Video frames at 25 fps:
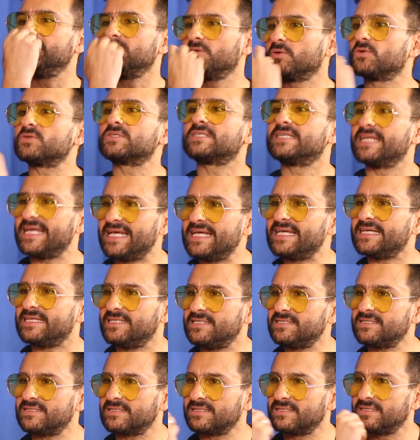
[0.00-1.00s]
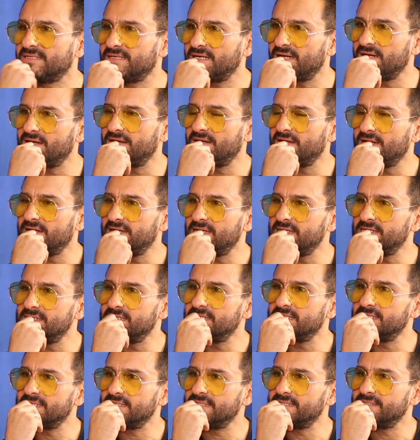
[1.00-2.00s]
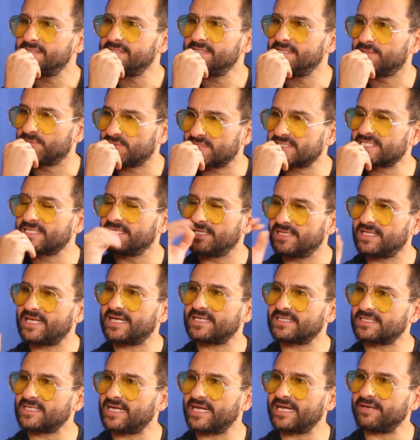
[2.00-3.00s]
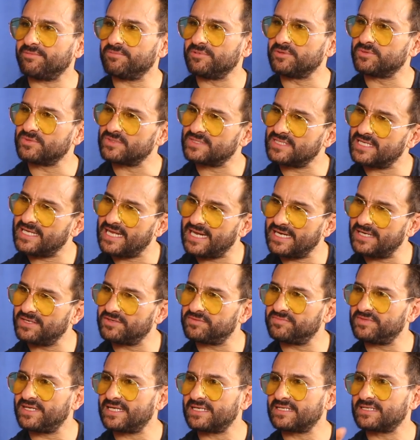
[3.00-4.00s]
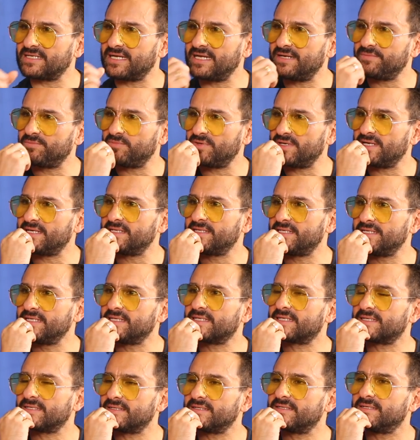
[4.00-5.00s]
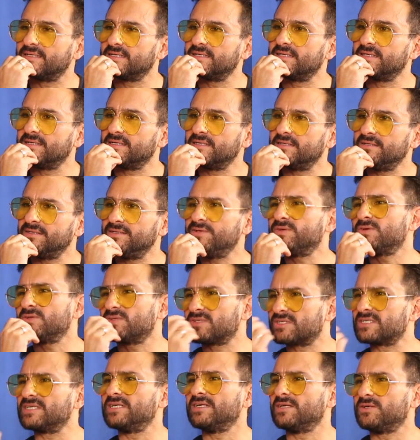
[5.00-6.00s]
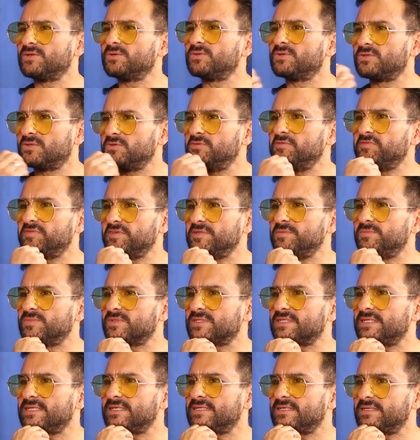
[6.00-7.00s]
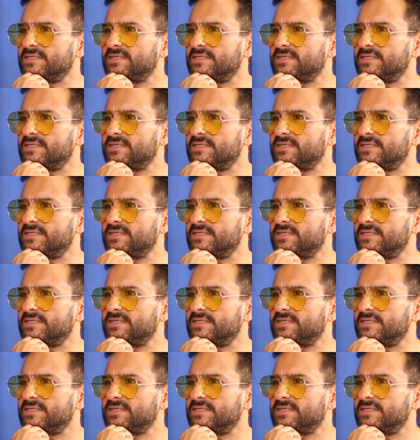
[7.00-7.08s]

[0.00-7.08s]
in those days, it was still that time. It was the end of that time when I think you could still do two films